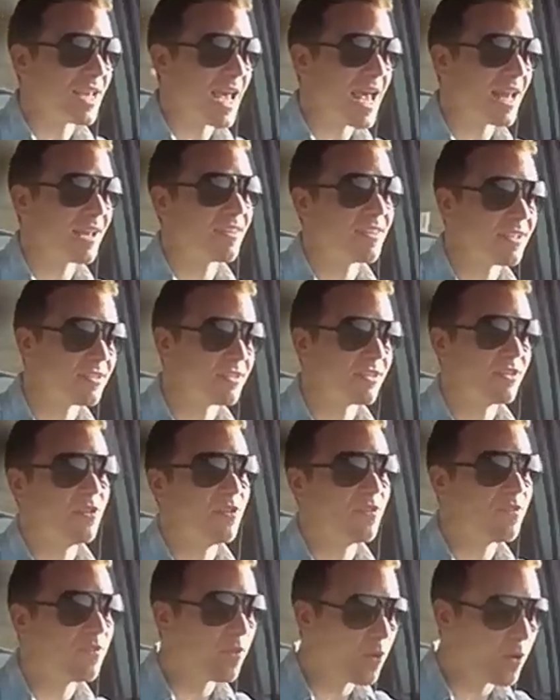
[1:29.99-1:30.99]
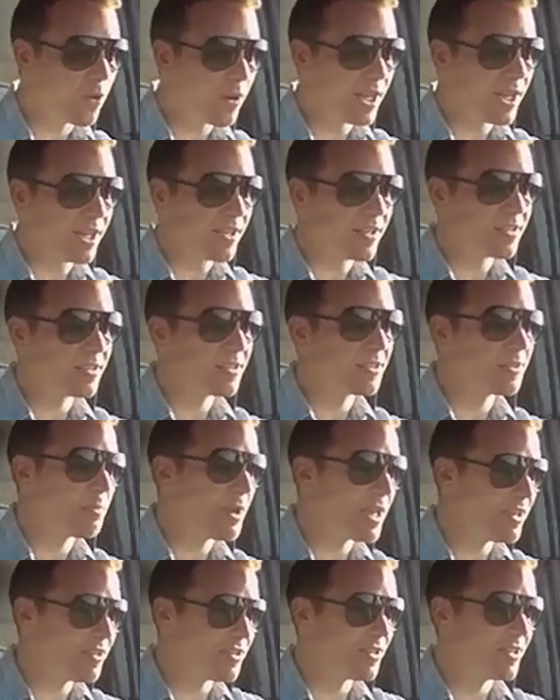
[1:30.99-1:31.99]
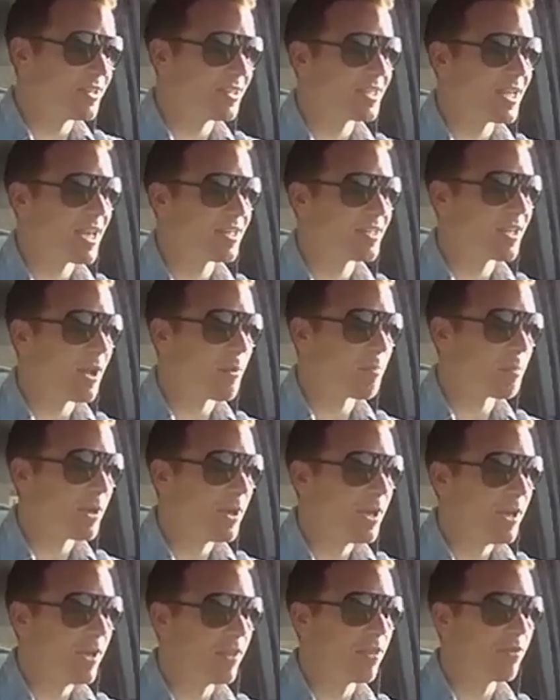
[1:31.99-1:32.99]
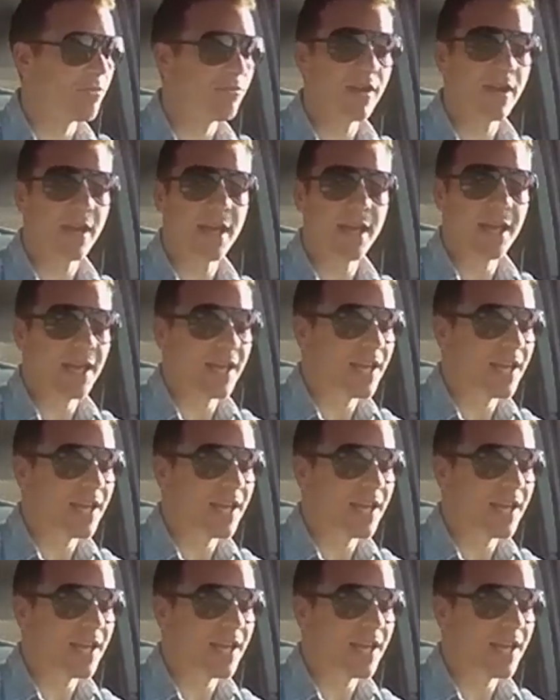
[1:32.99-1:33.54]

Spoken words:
and there's a new 4-link suspension setup at the rear.